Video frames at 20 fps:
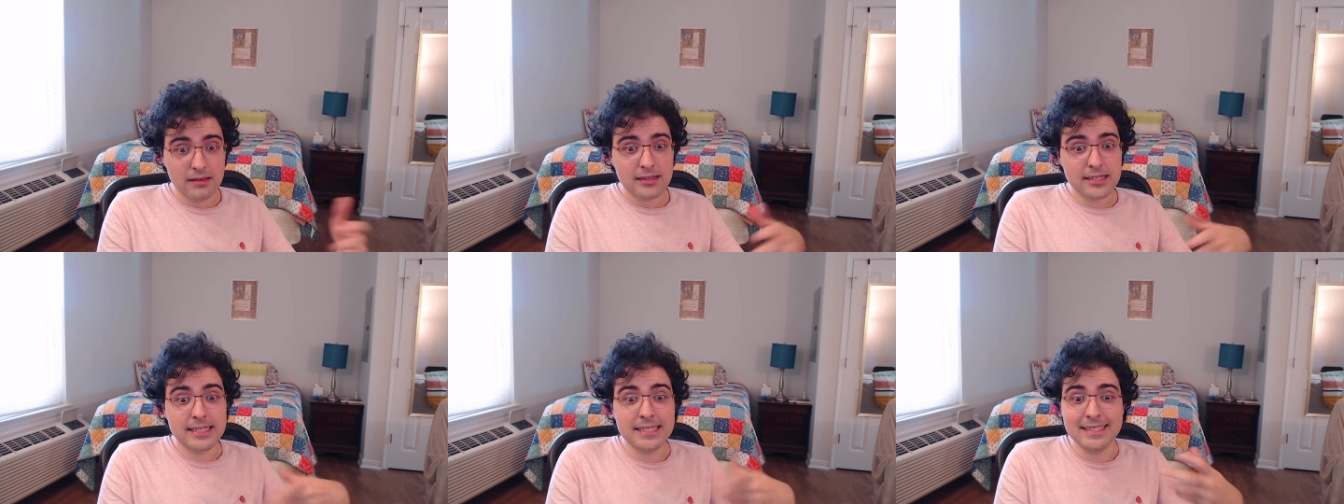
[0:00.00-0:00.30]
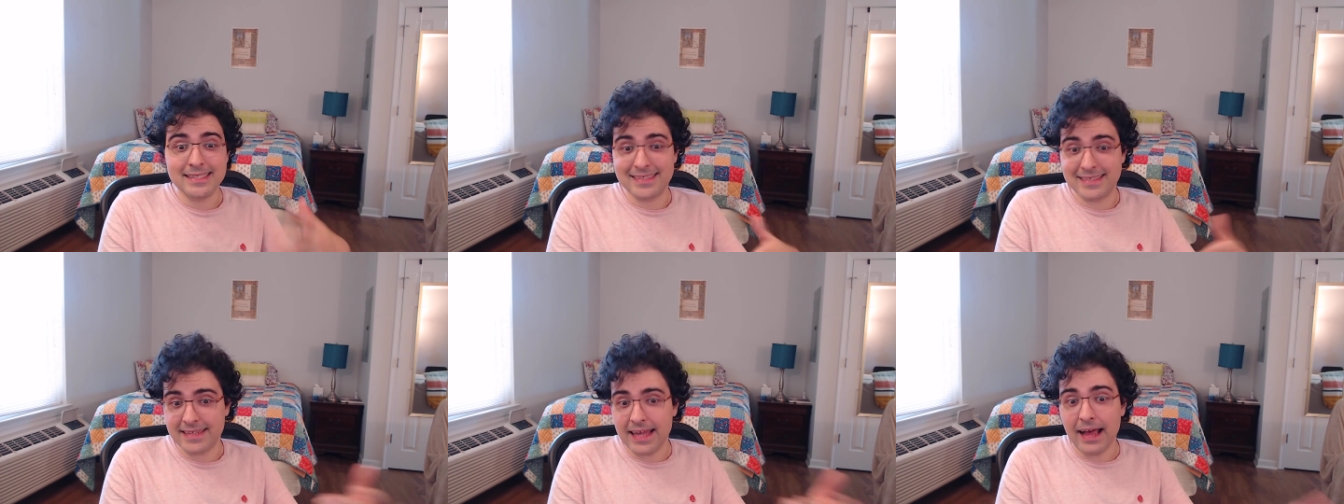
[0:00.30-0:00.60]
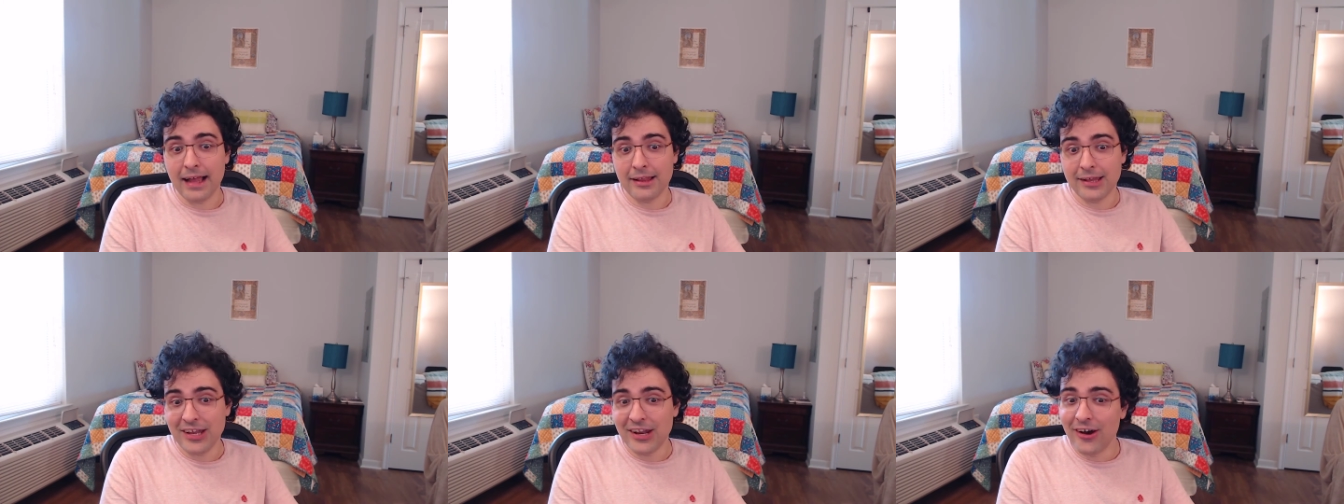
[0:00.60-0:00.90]
is
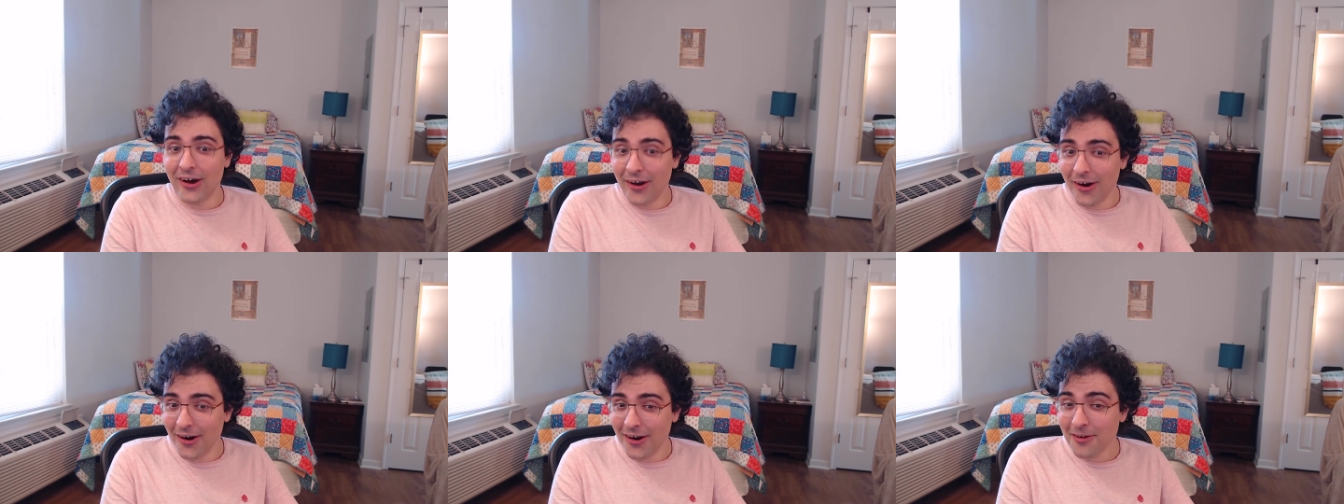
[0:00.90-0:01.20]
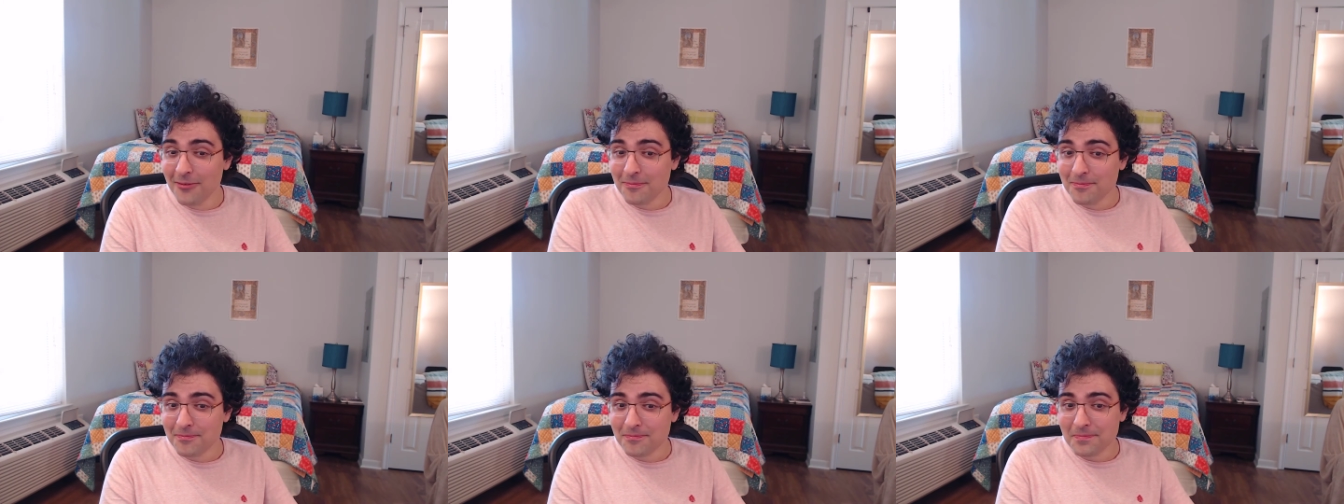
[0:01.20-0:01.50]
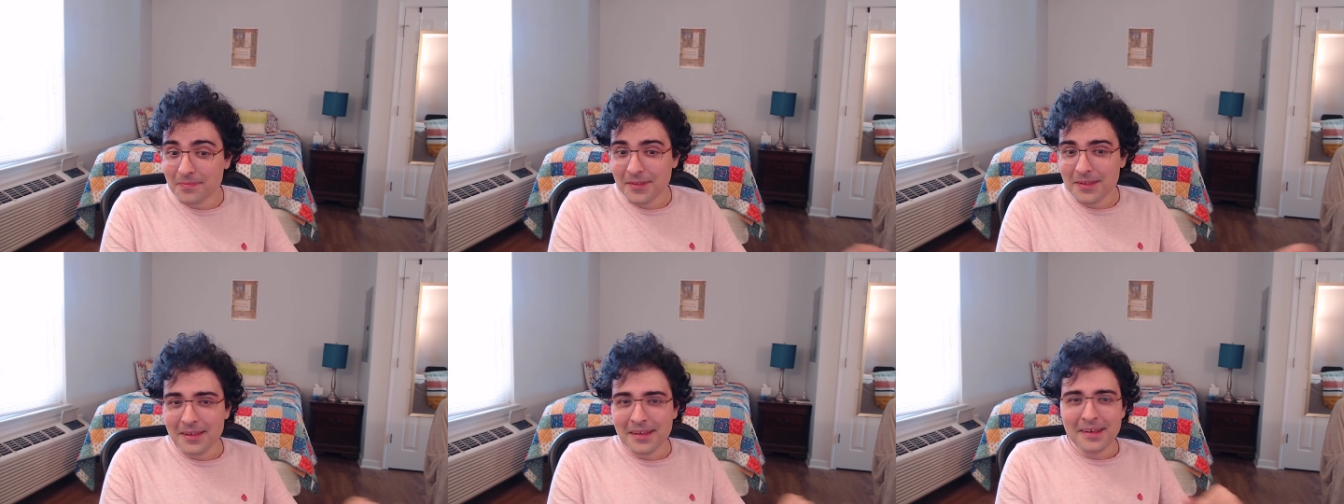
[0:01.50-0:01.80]
Dalinar.
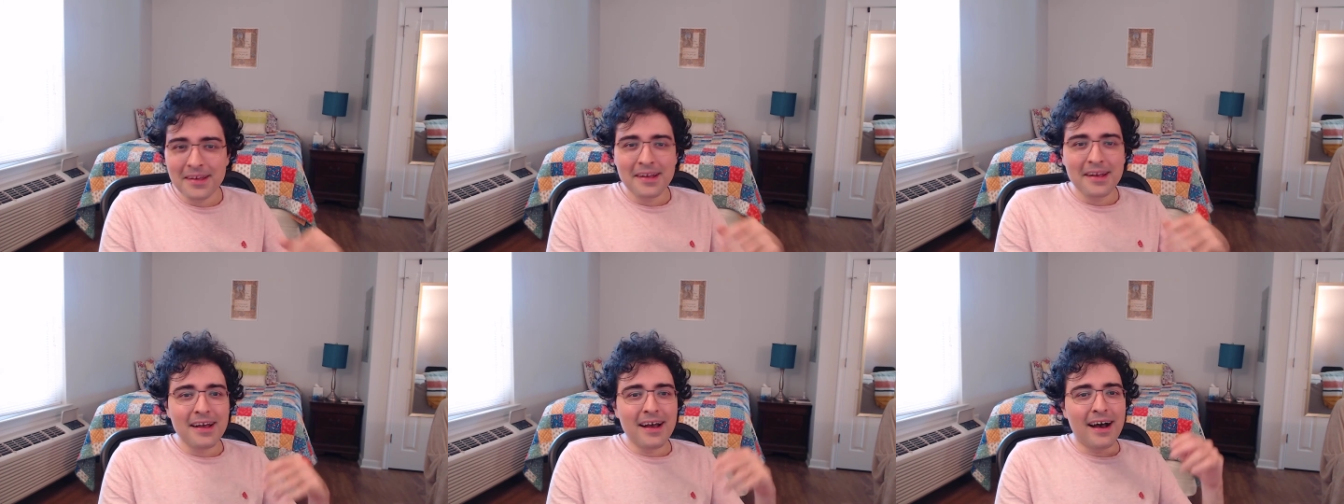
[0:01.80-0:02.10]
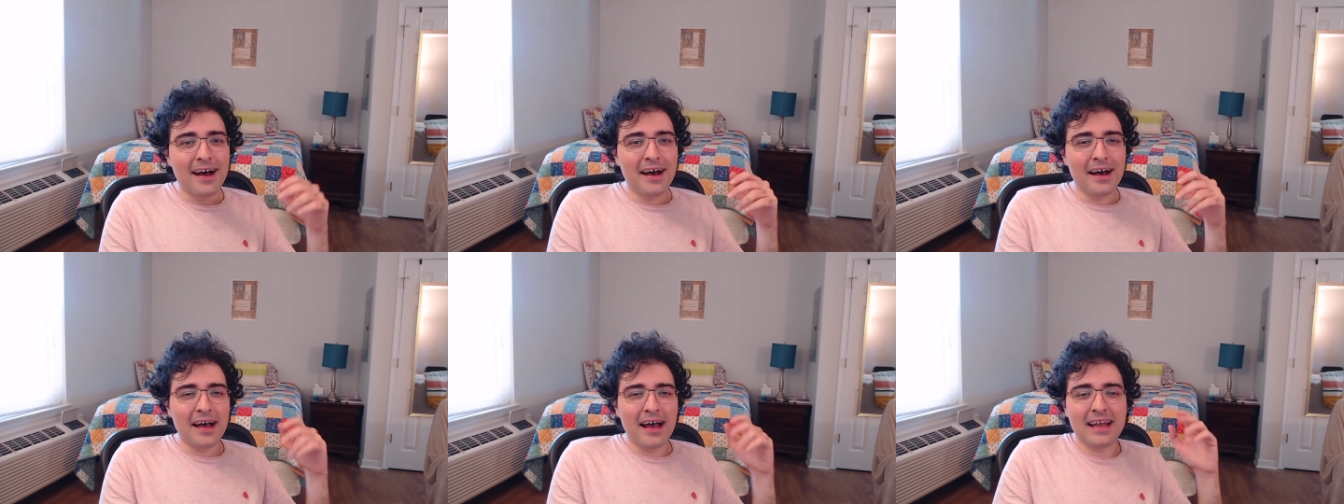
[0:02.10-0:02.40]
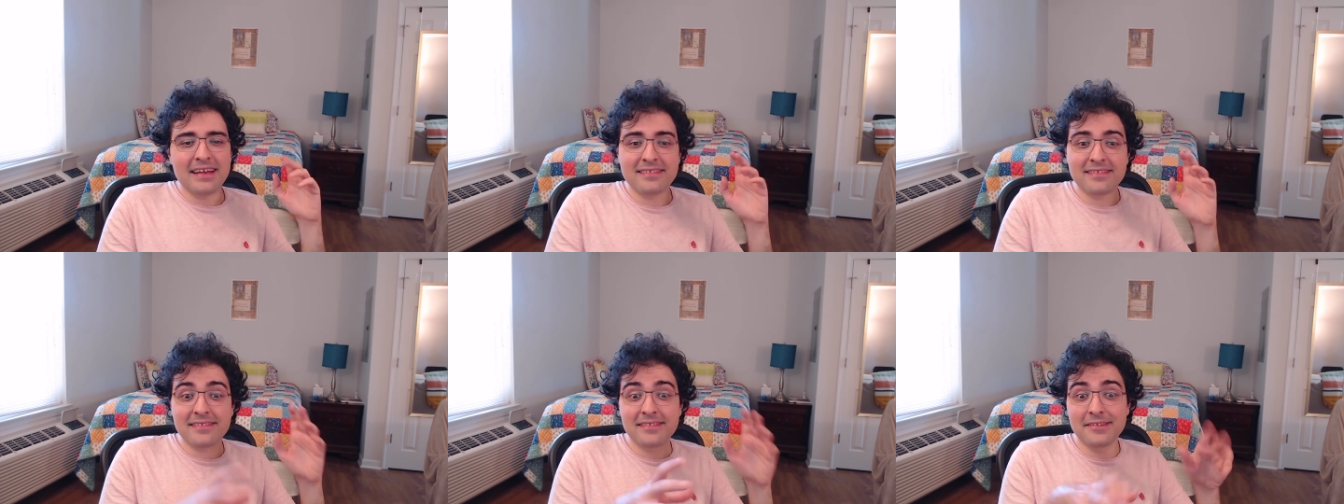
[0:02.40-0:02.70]

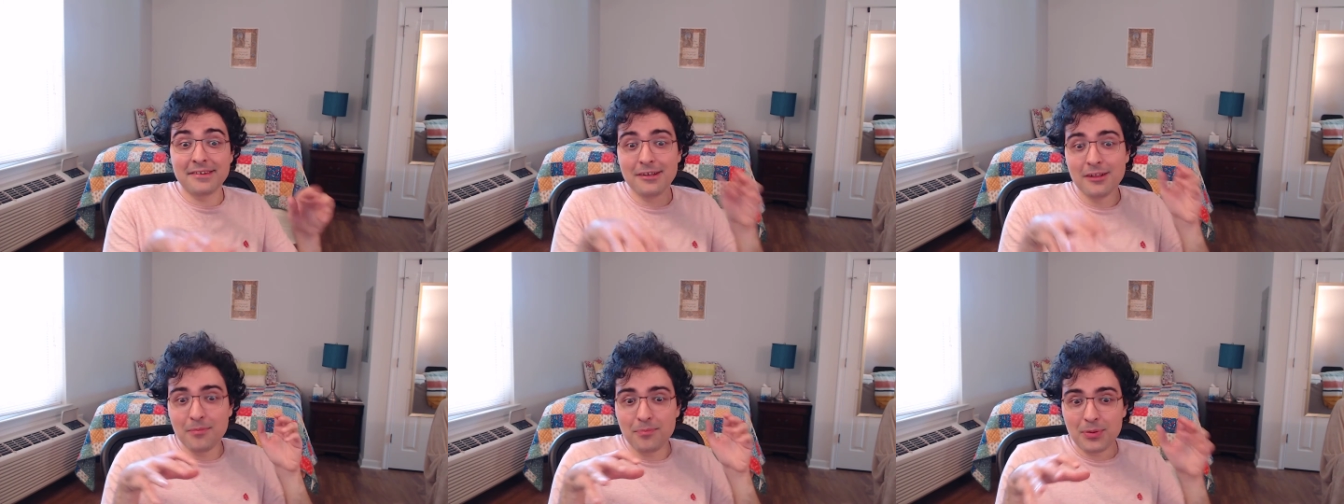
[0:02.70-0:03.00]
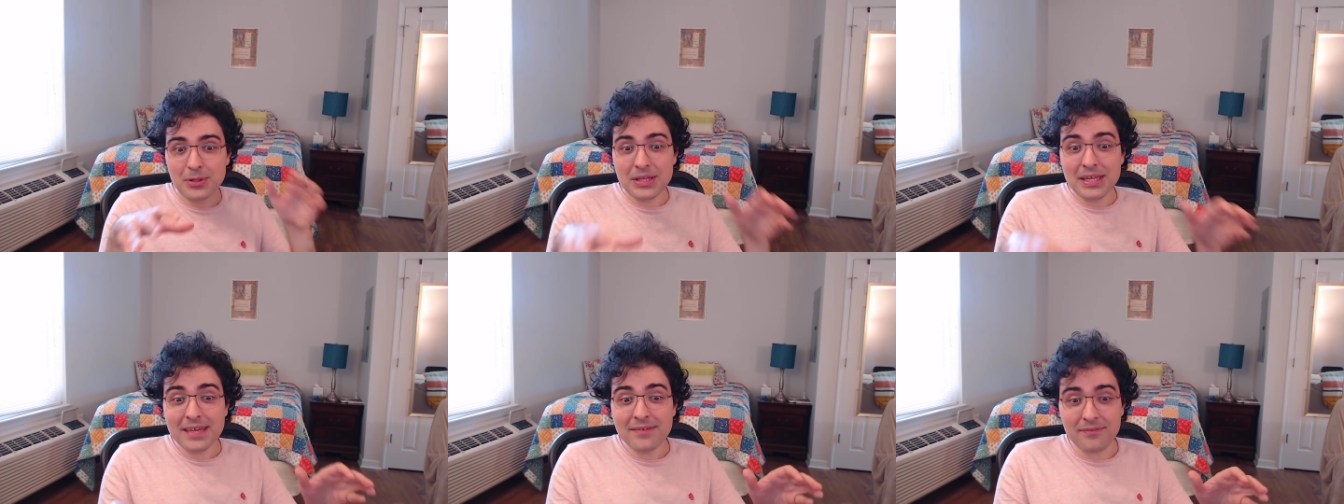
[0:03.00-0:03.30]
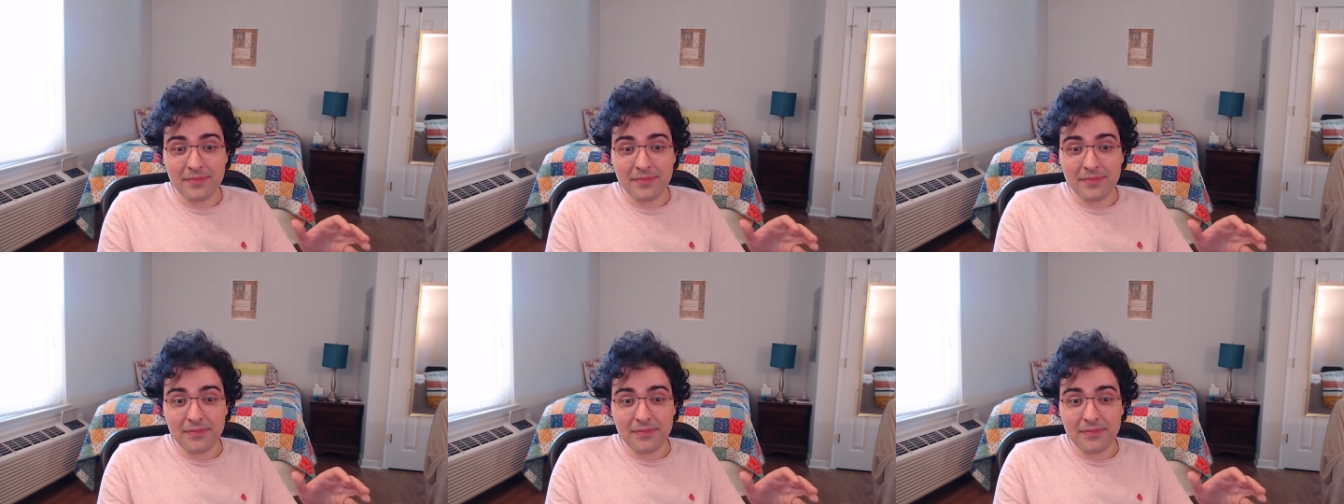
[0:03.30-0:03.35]
I still believe